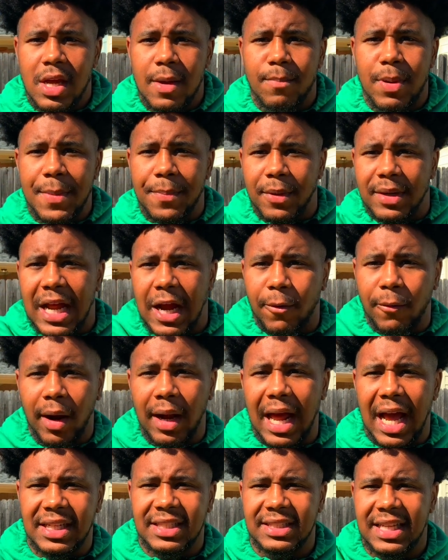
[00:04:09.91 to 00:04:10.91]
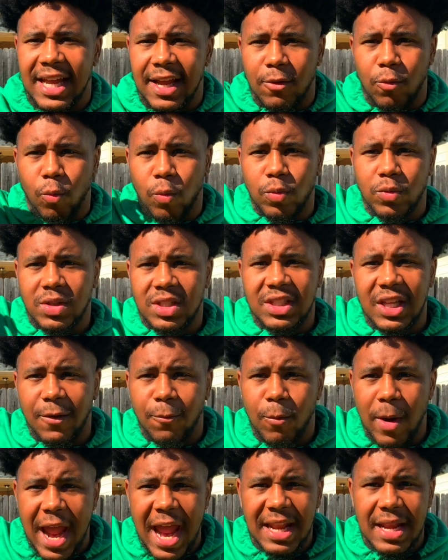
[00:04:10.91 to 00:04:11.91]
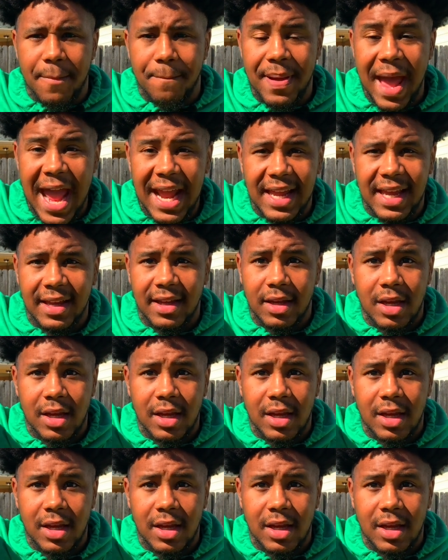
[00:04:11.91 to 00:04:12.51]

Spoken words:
people not realizing that stuff way in the back